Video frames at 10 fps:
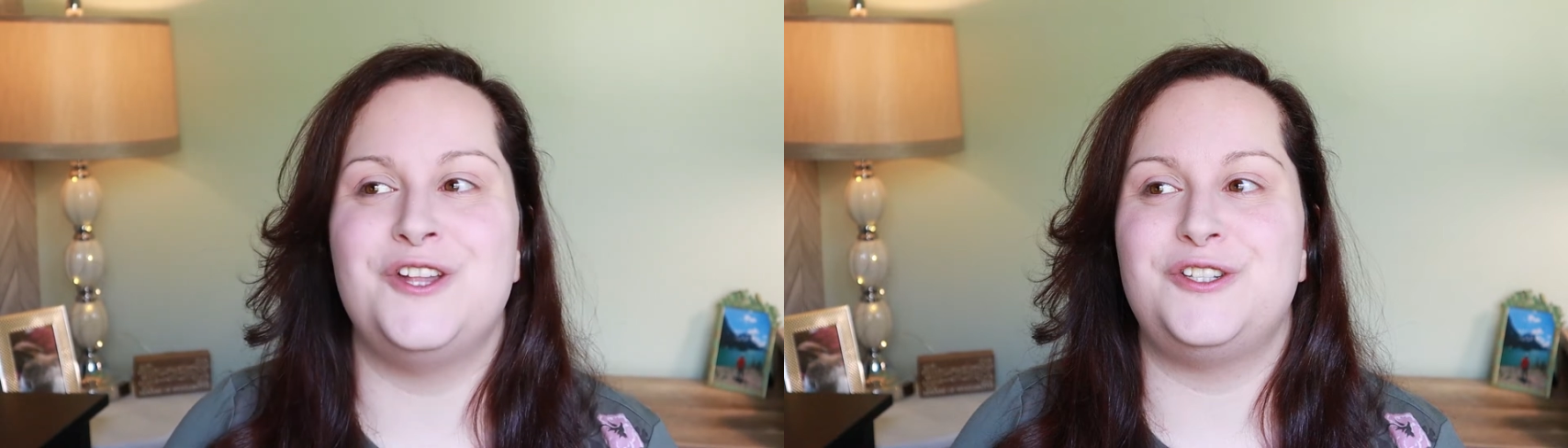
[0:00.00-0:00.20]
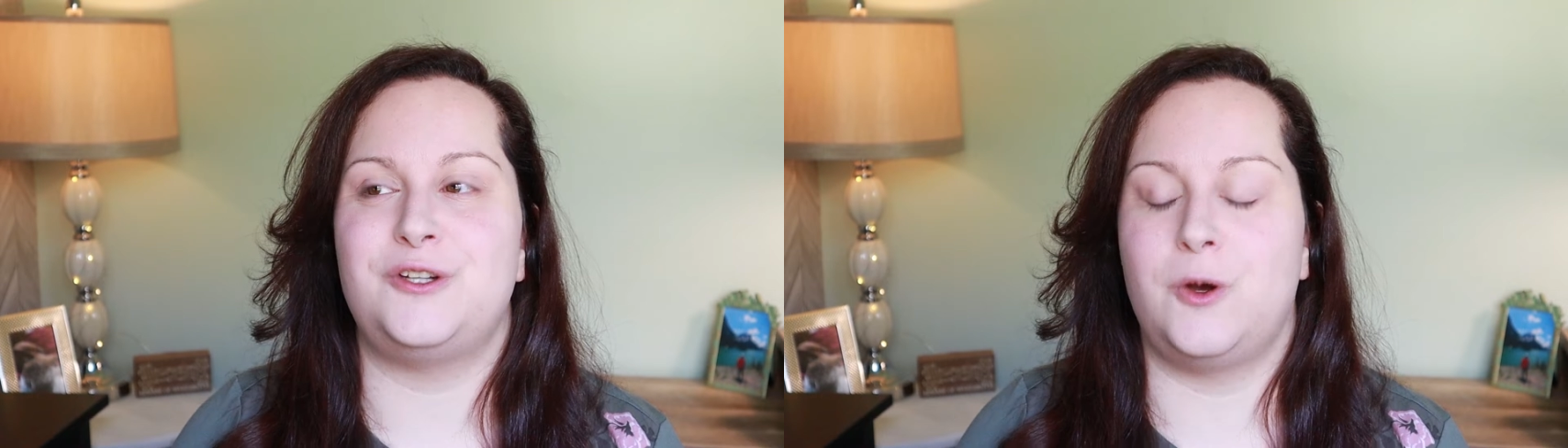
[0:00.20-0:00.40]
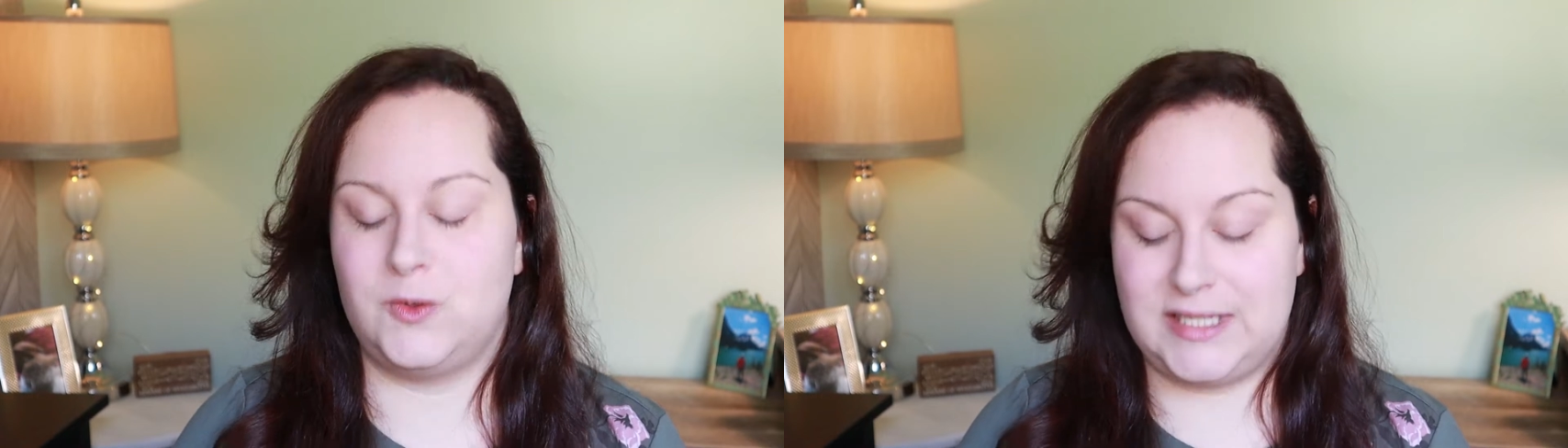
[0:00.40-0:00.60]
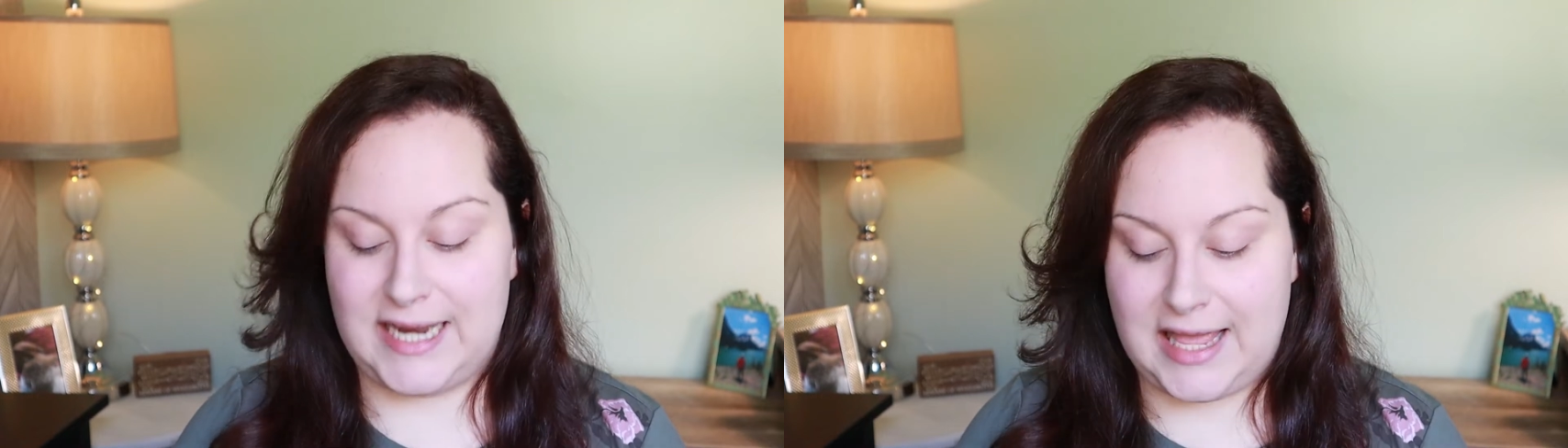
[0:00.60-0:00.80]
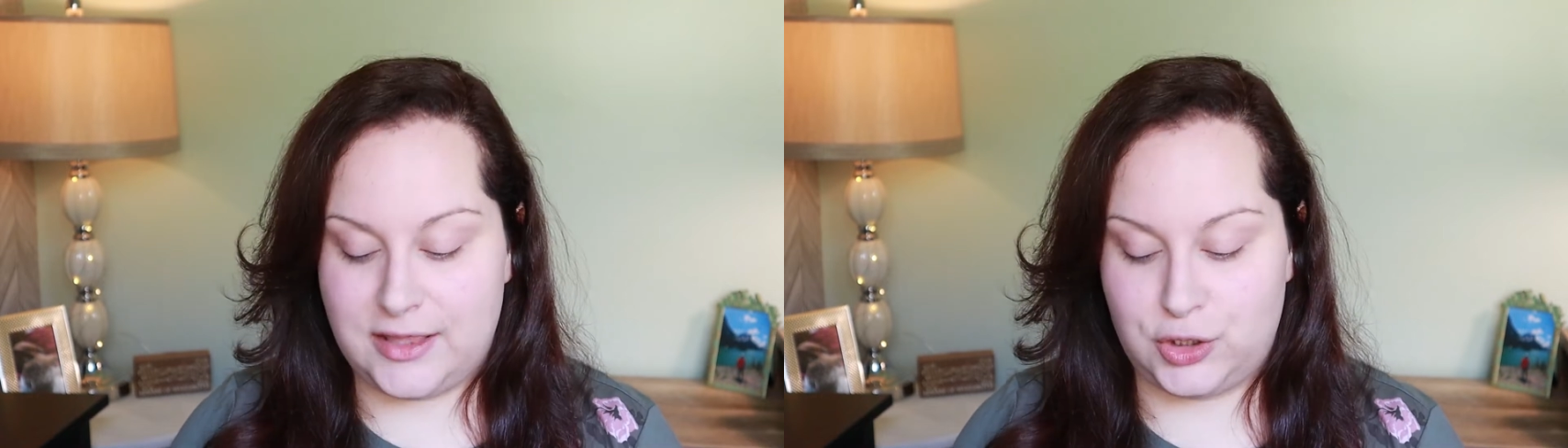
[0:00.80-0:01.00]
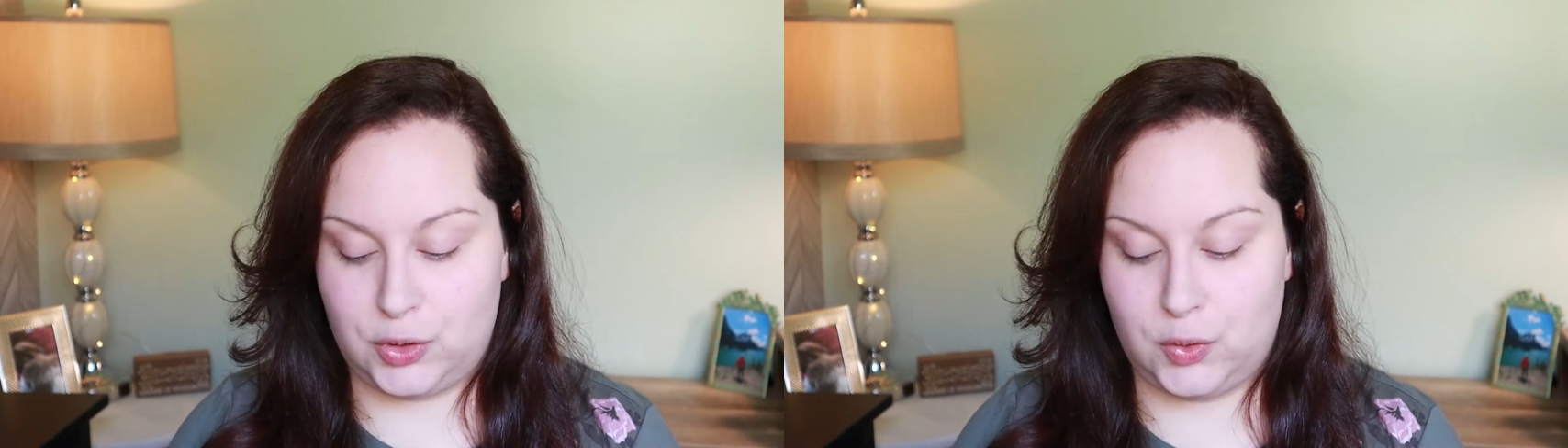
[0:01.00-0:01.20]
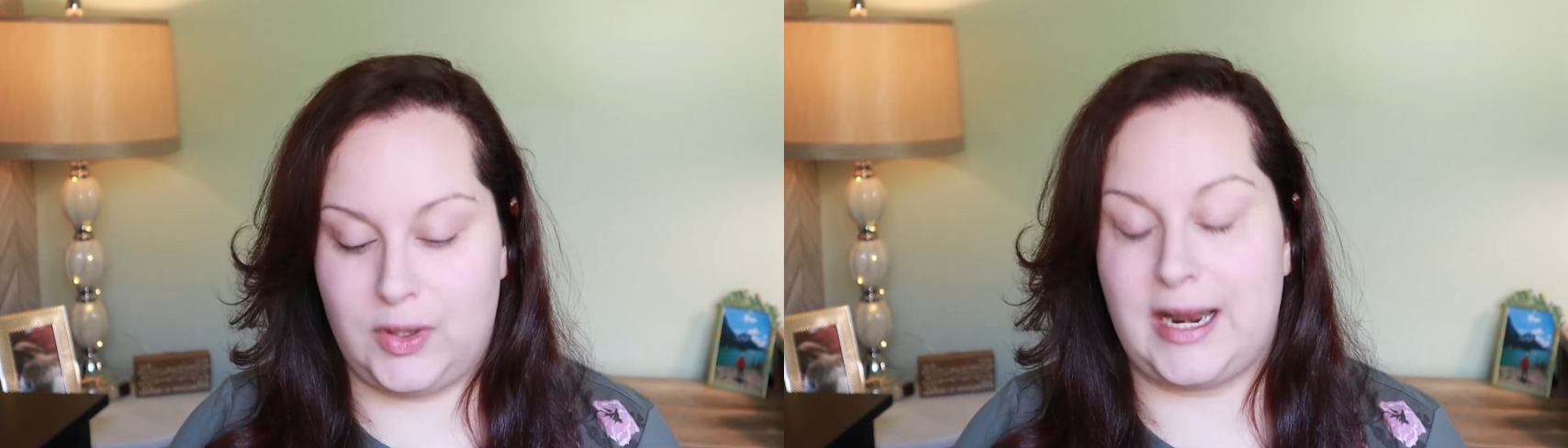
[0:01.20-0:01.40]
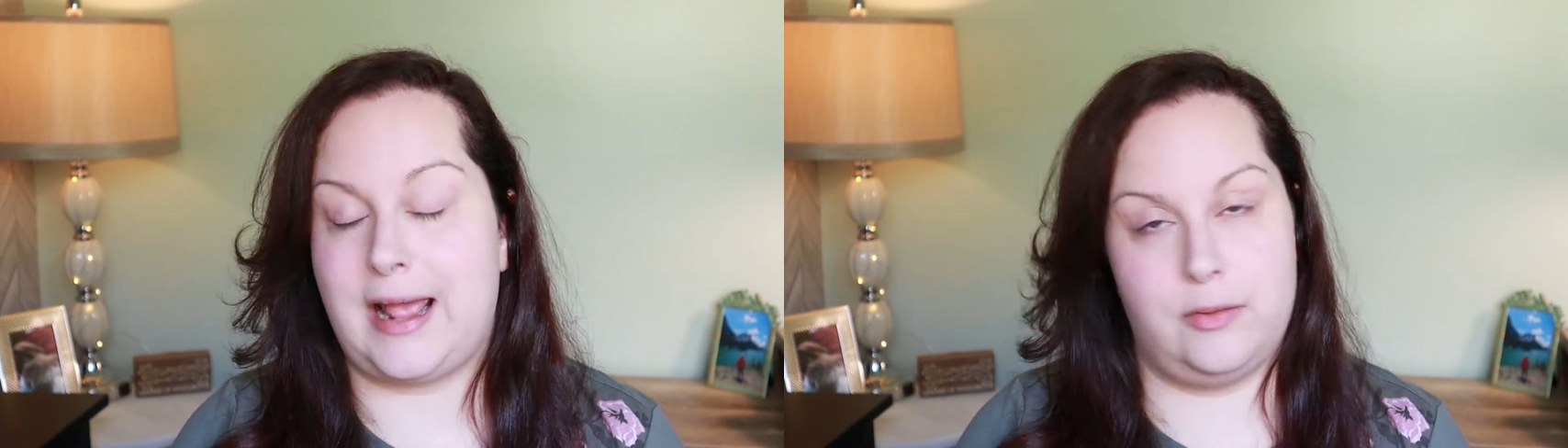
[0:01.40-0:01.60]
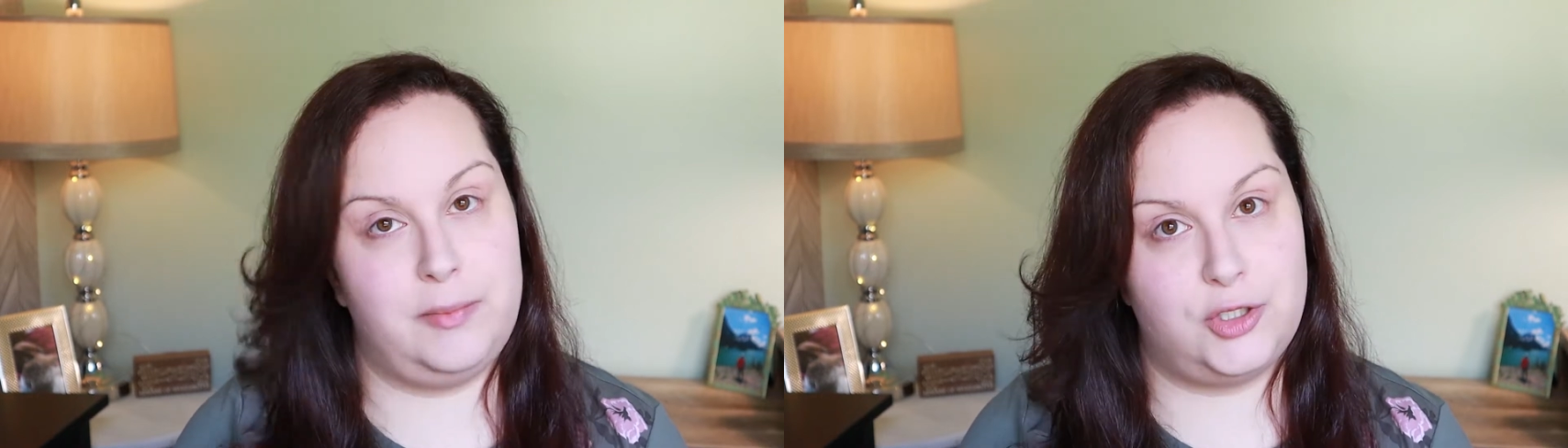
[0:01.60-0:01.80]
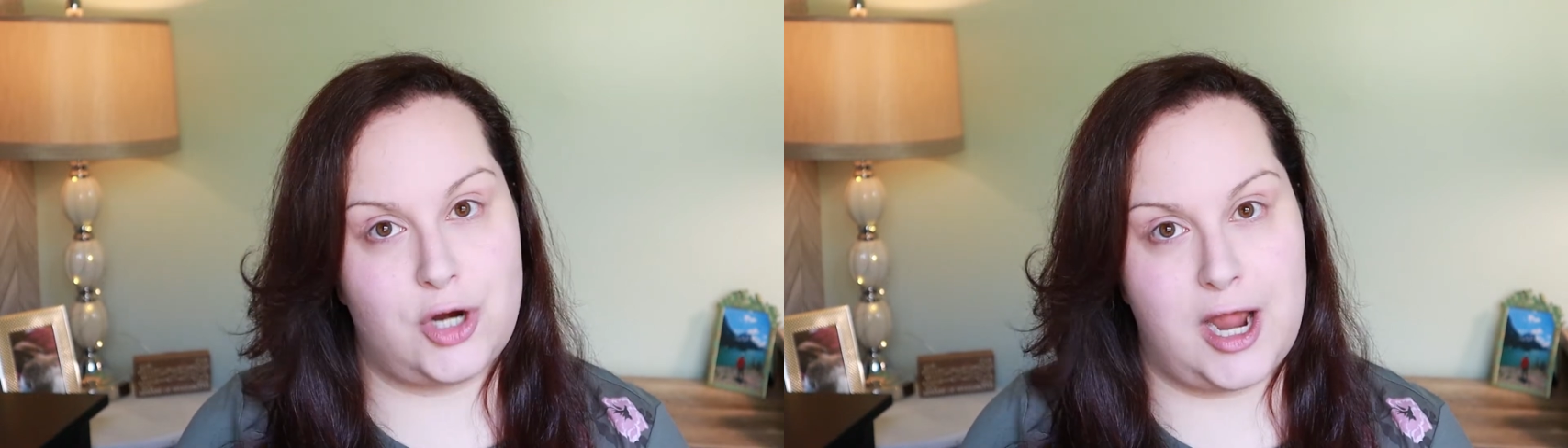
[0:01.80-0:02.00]
So today the two that I will
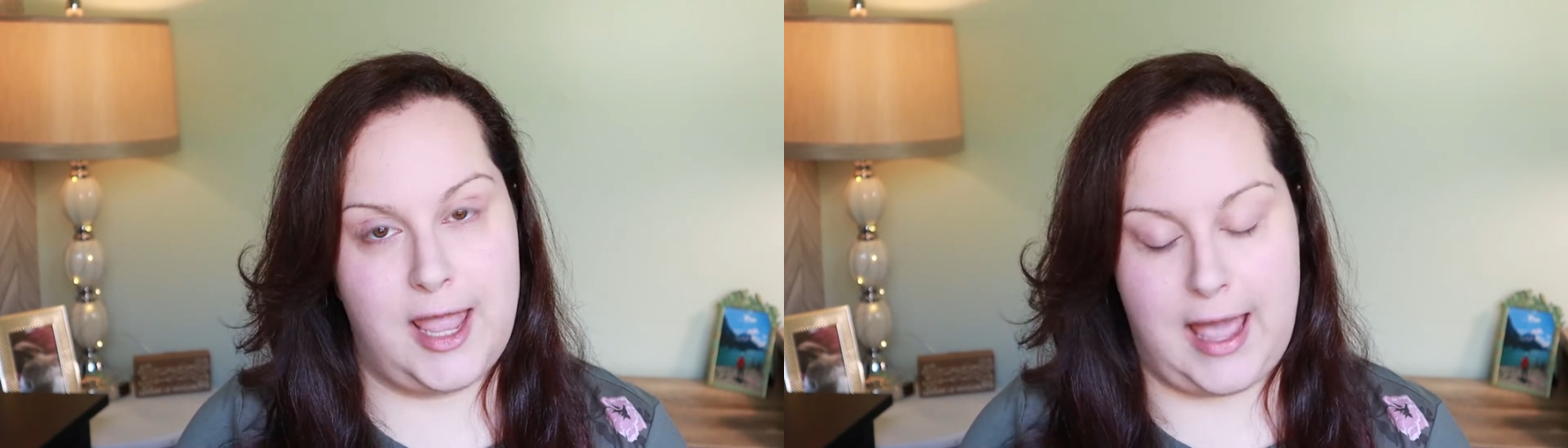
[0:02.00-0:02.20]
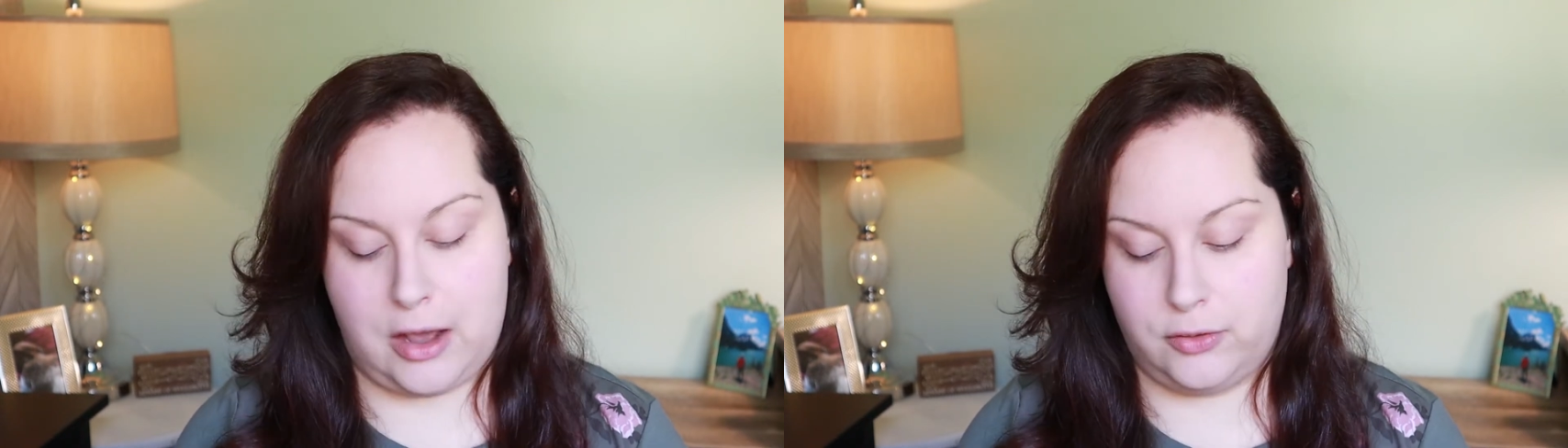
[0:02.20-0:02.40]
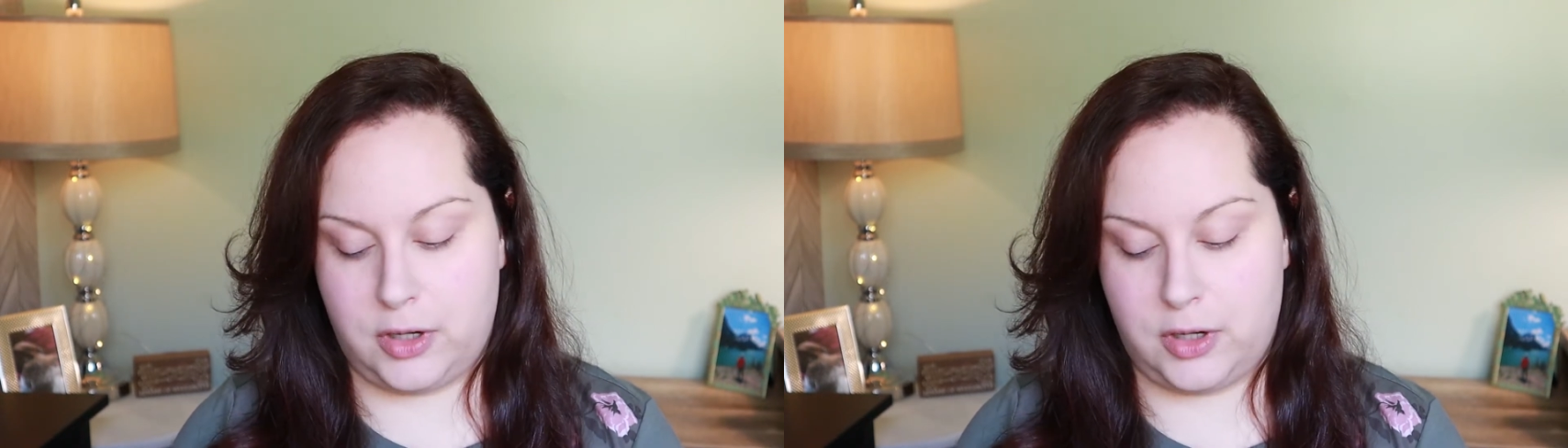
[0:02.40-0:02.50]
be trying out